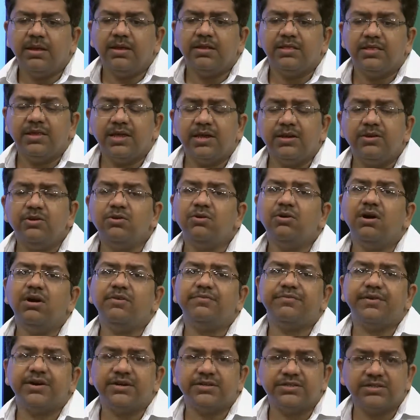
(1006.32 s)
Then you have
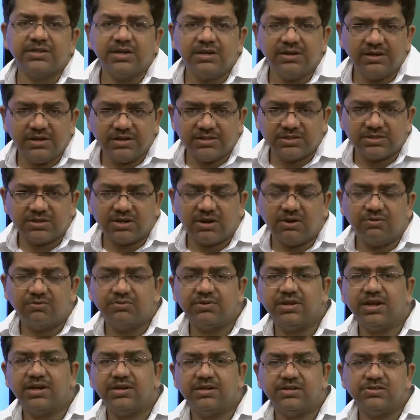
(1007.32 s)
functional discount
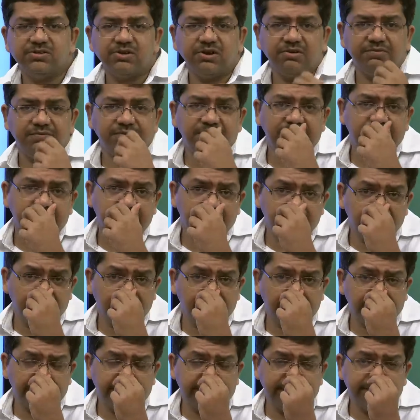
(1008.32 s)
that is offered to your
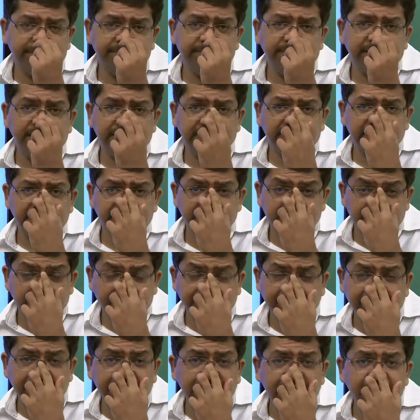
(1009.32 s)
trade partners
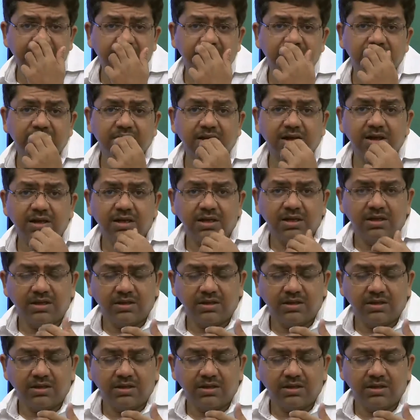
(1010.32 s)
depending on the